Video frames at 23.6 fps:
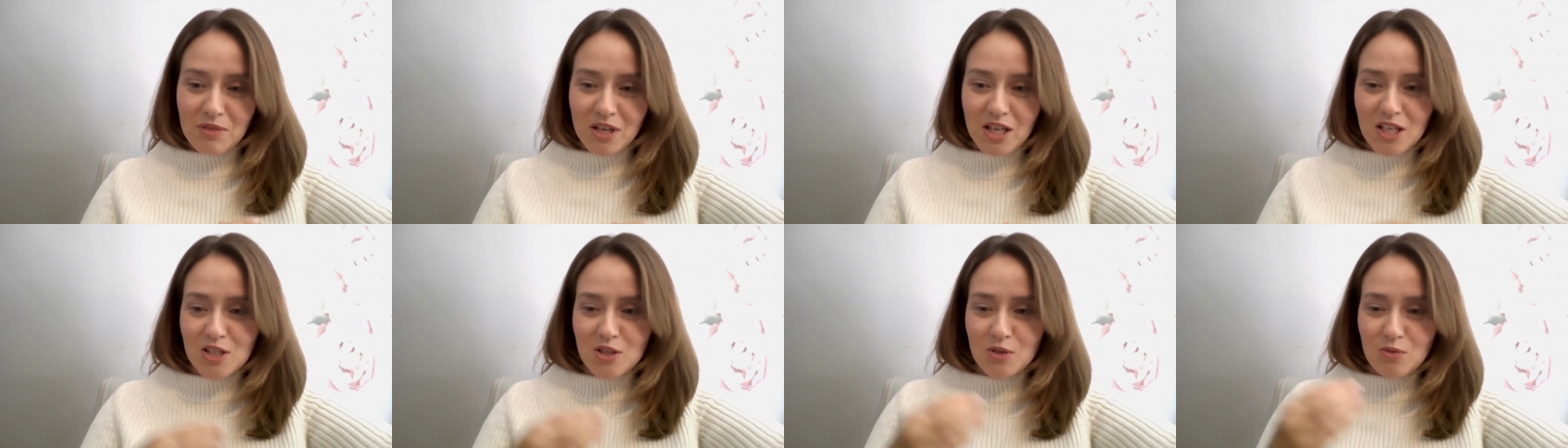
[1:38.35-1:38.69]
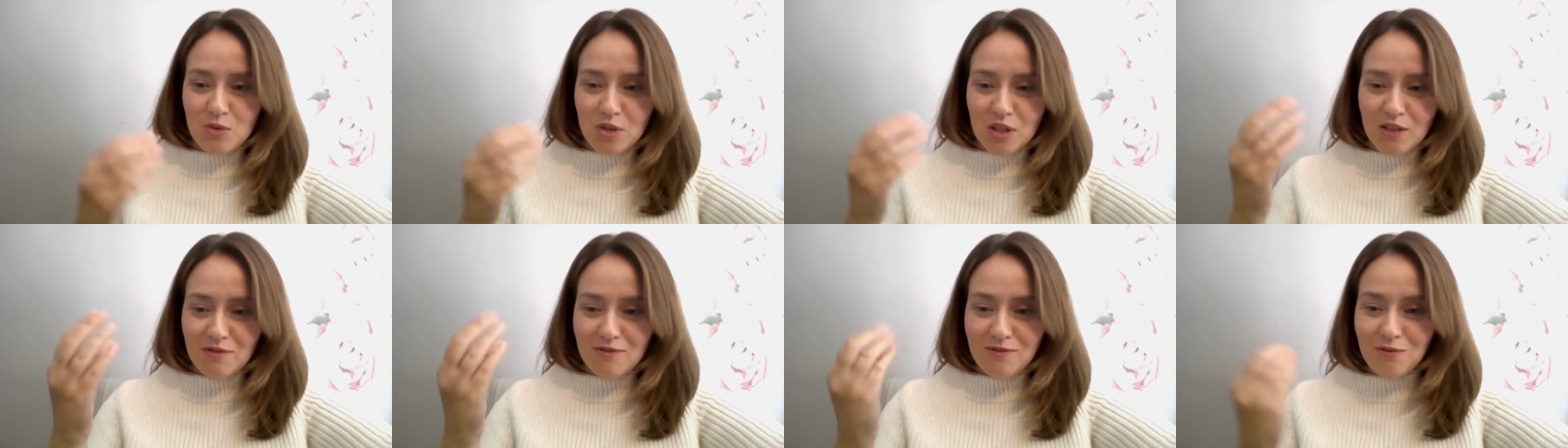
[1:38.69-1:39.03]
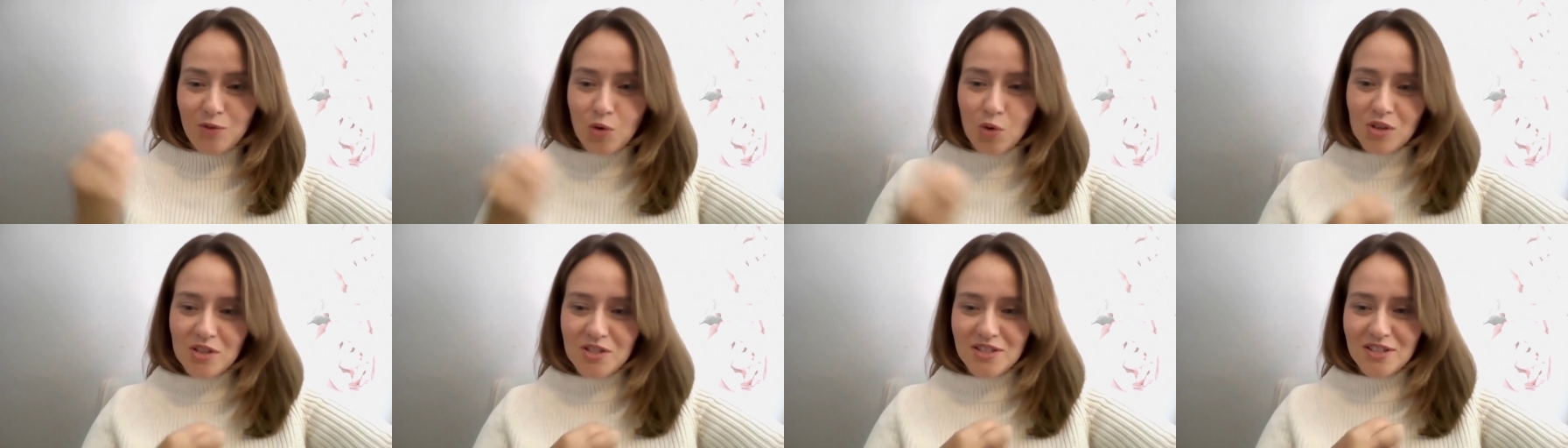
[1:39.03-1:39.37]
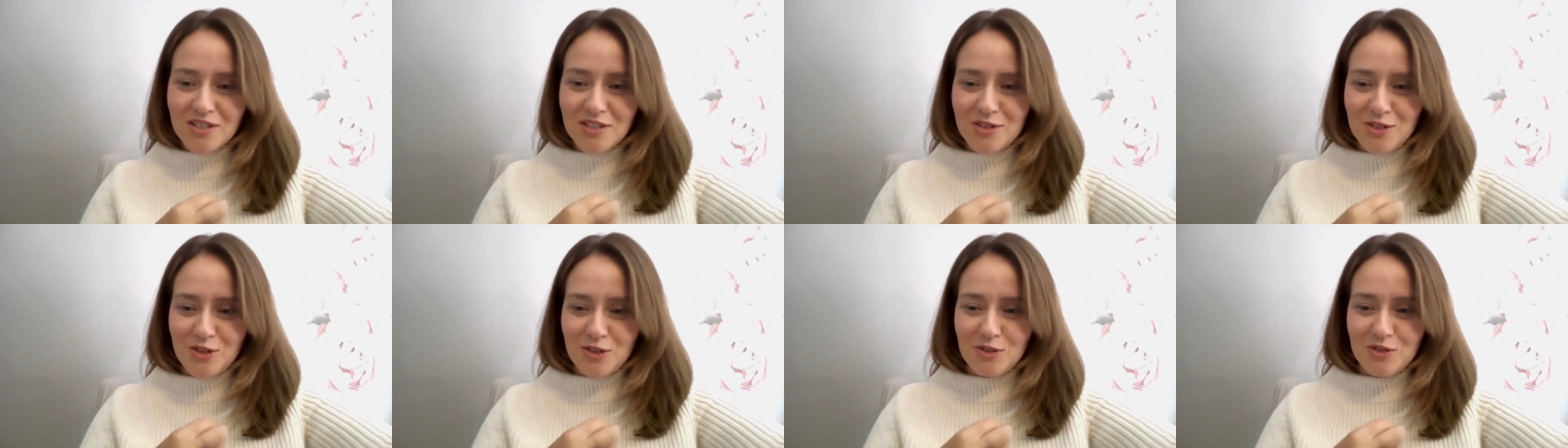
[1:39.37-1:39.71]
because it really
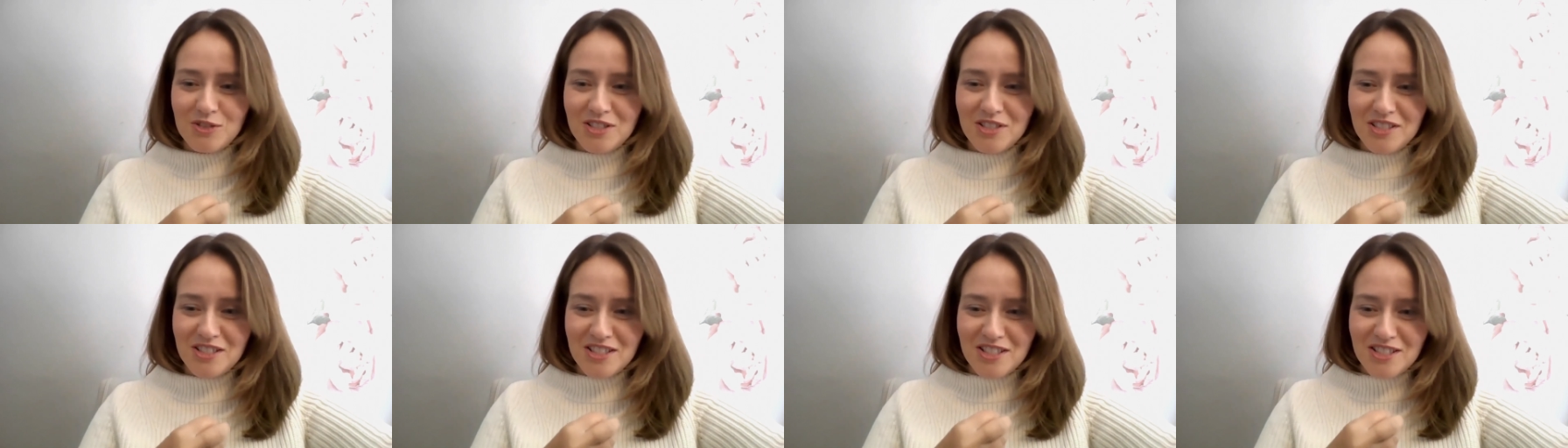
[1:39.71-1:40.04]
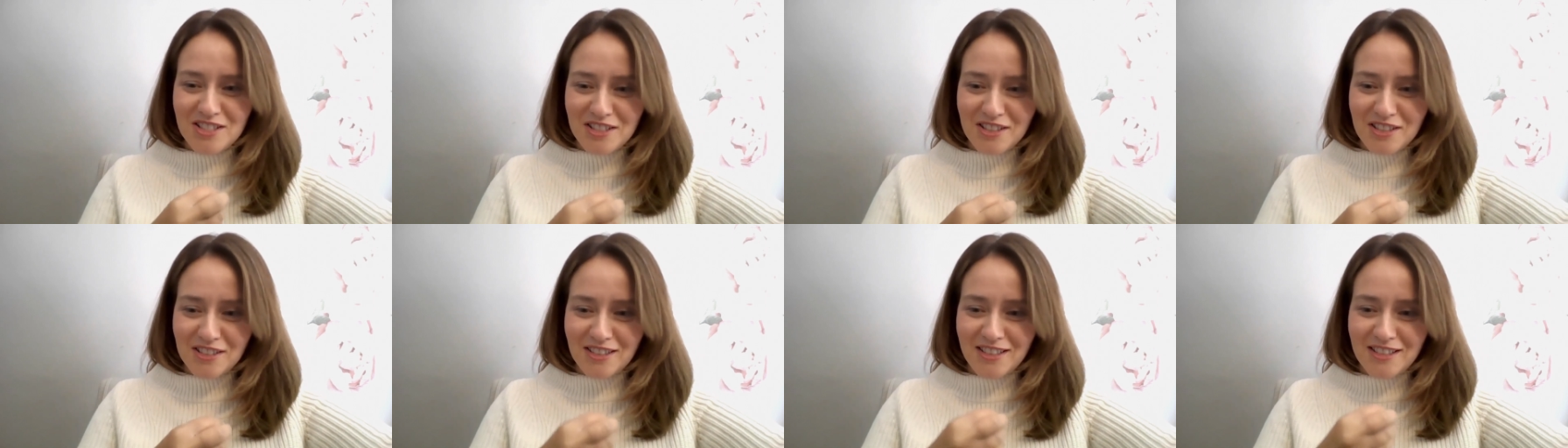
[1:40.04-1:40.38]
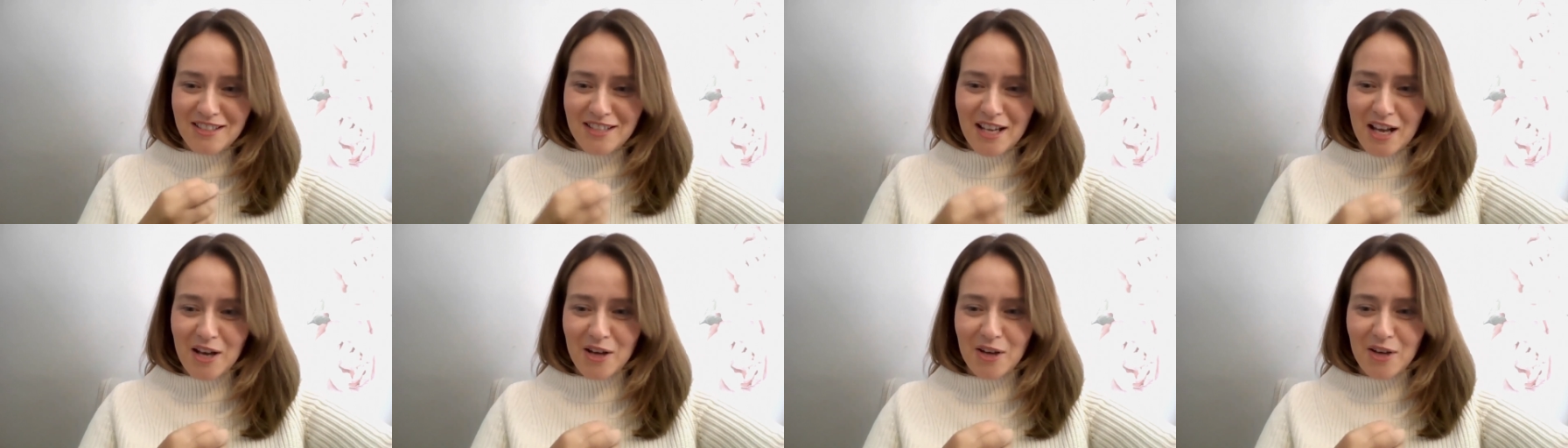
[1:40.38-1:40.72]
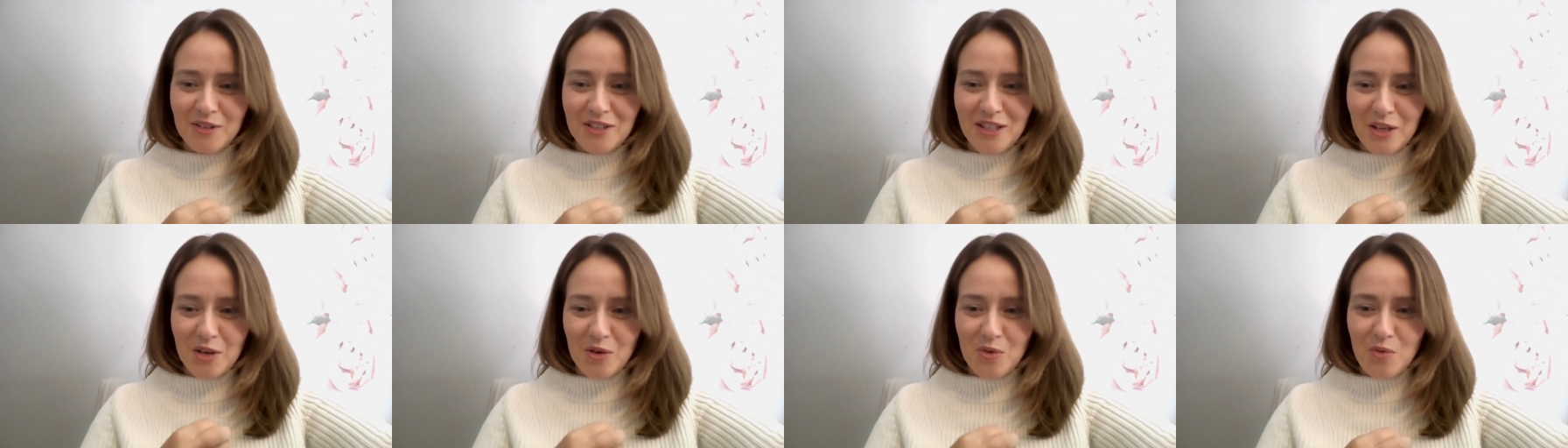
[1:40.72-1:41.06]
forces you to distill it
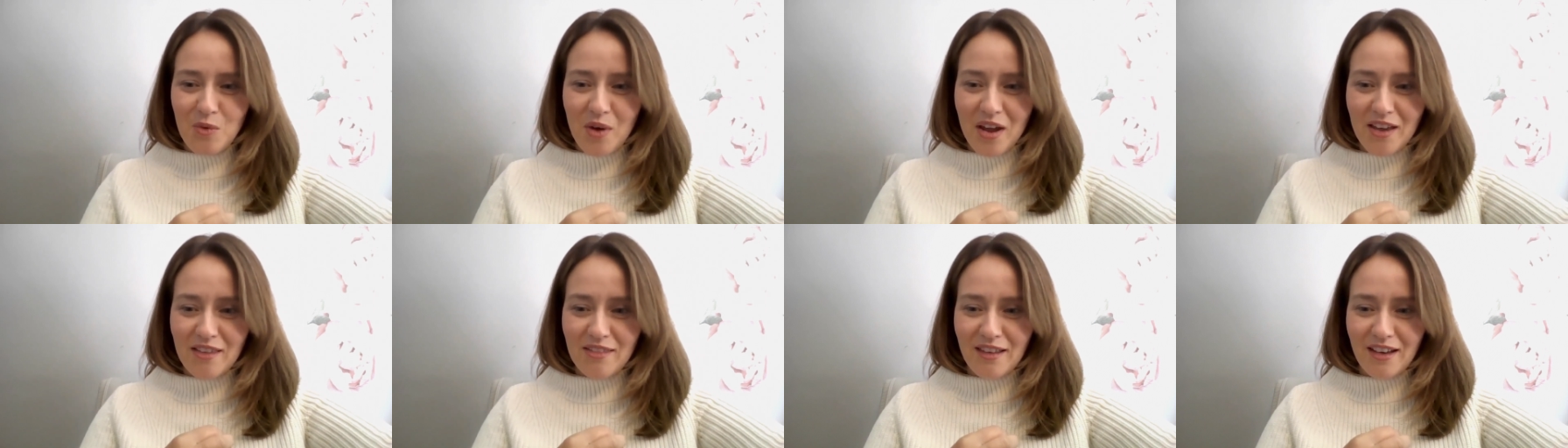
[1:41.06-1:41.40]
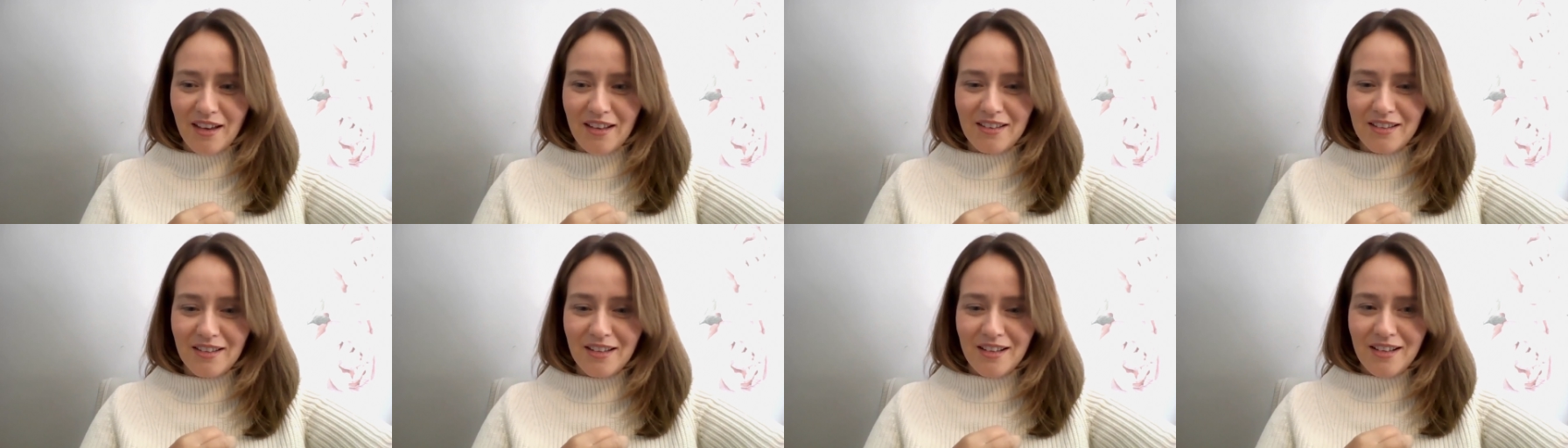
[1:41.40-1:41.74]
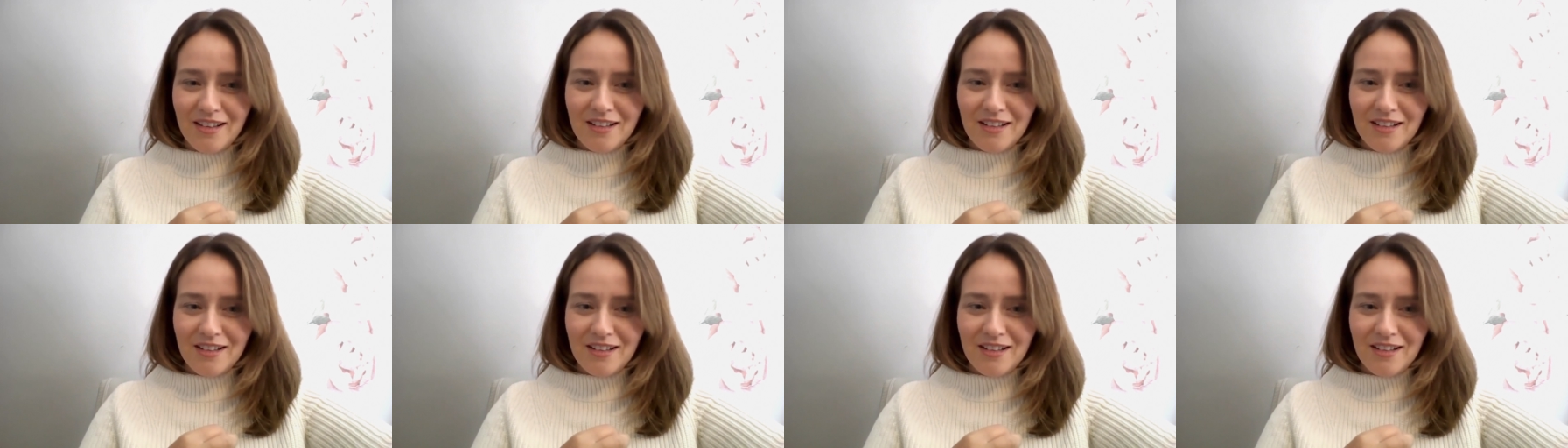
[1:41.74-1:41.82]
down in a way that